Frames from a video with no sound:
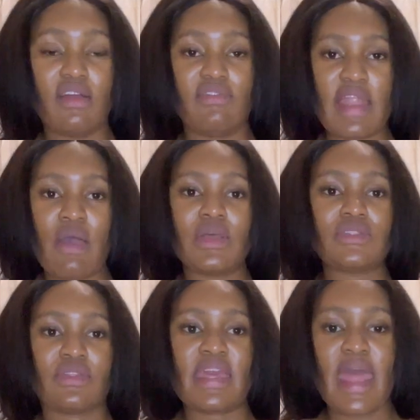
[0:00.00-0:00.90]
flour so
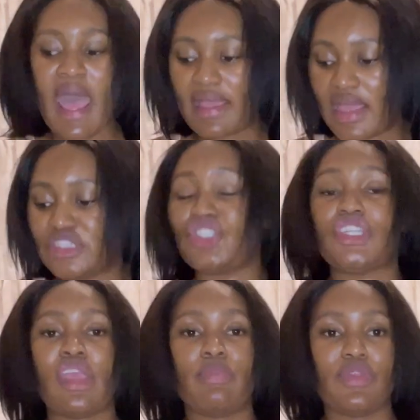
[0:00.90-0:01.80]
that I can
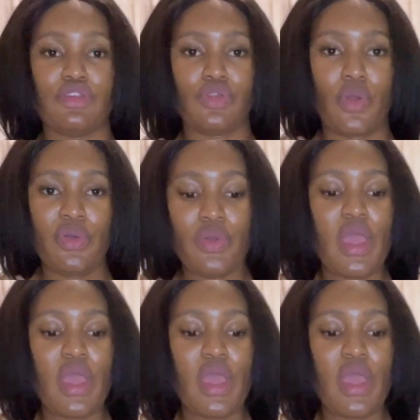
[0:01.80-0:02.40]
shape the dough